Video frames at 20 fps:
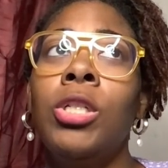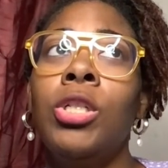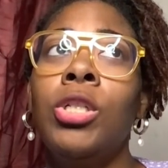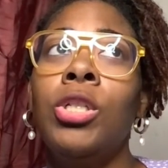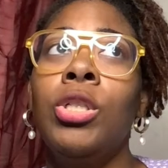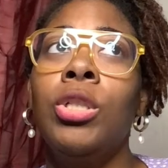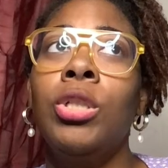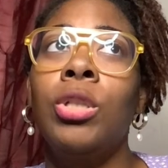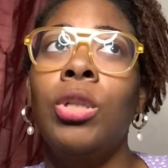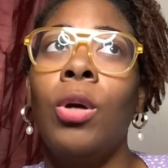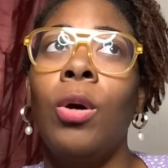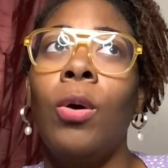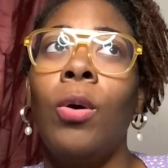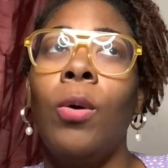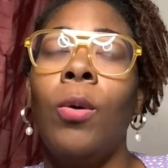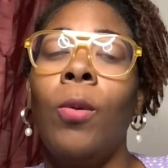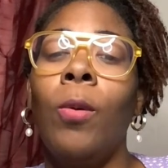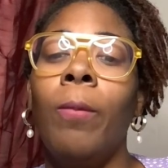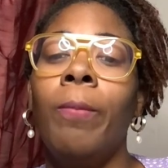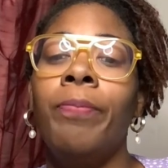
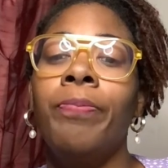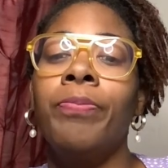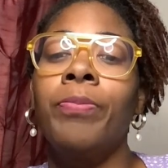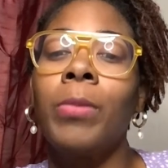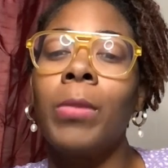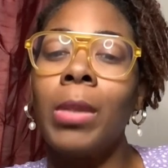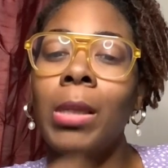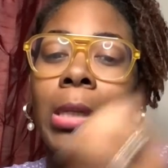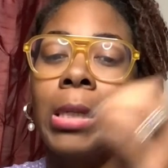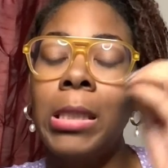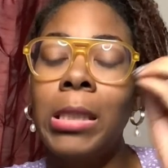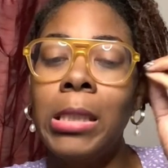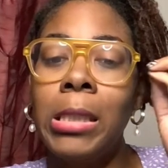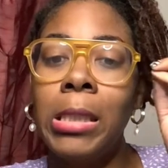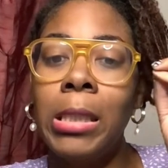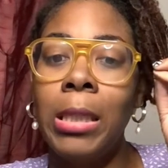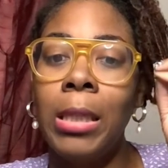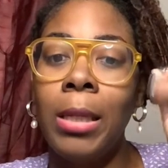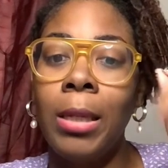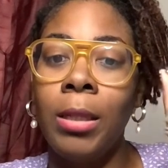So
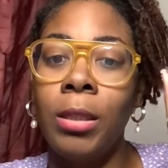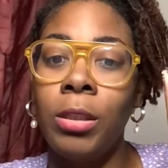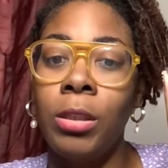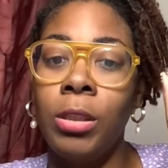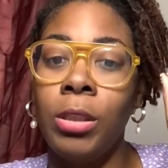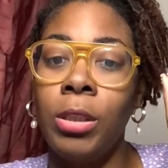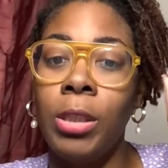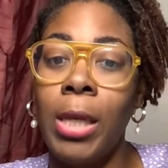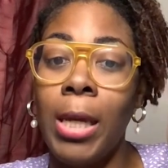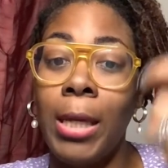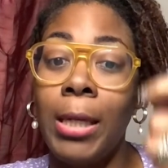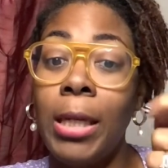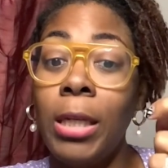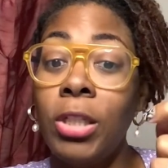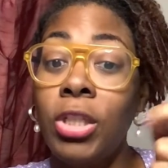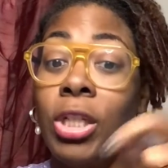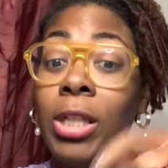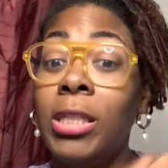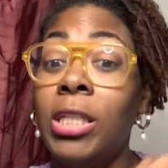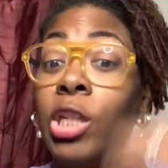
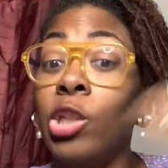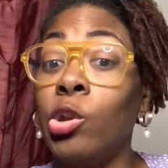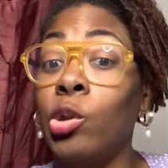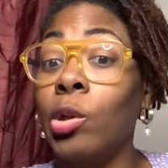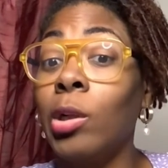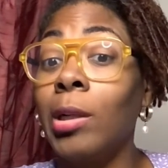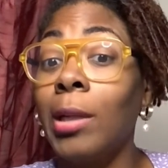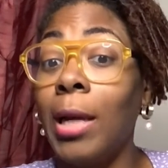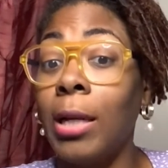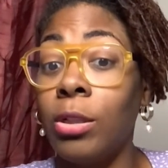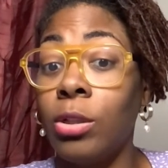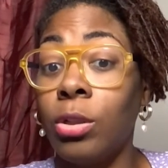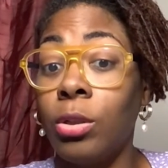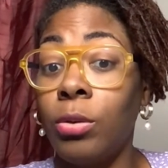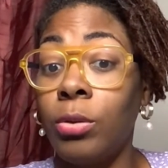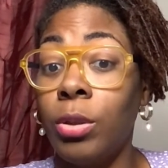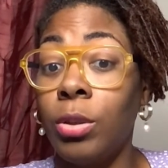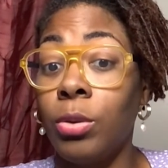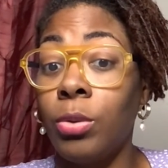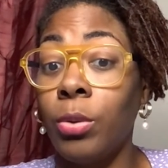ADHD is a neurological
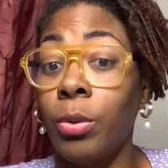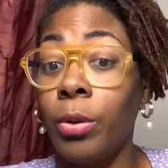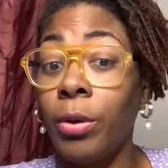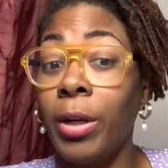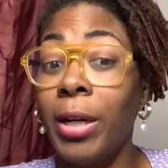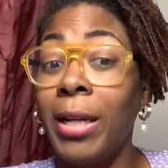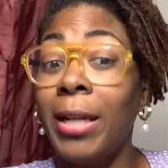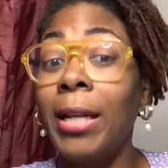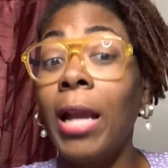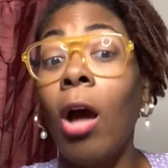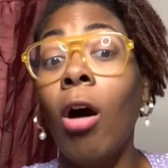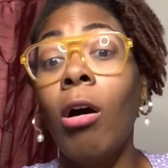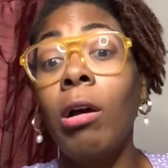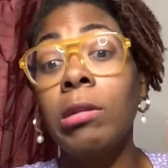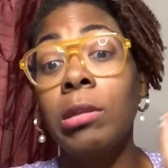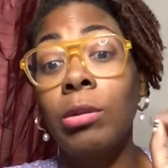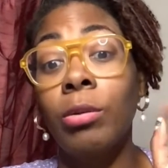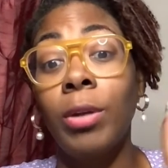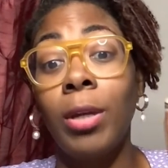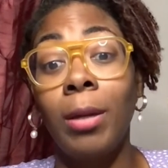disorder and
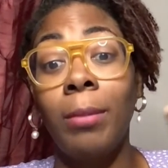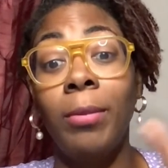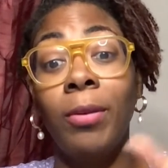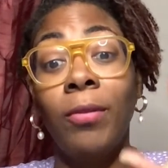also can be